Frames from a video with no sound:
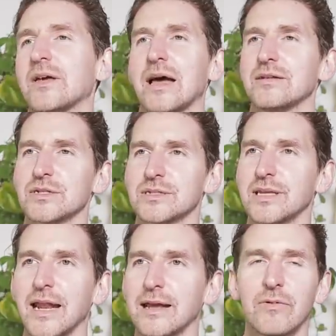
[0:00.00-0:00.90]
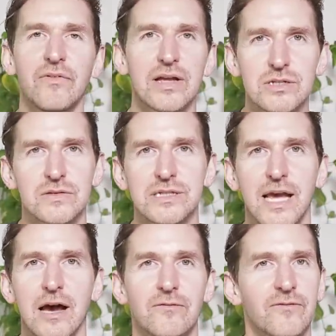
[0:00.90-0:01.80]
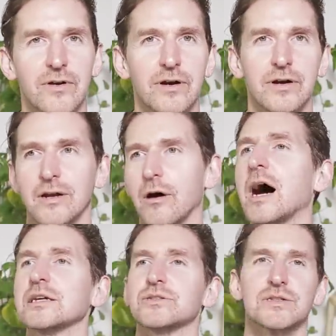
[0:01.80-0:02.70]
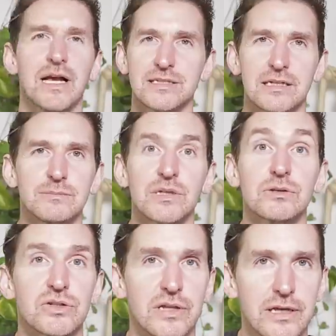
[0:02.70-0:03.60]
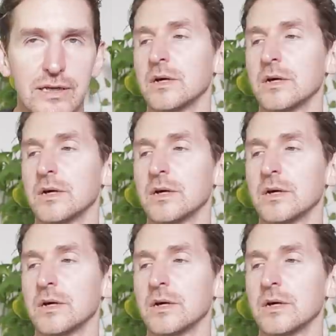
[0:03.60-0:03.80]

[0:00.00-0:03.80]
of kind of just getting revenge on the town for, you know, ostracizing him socially.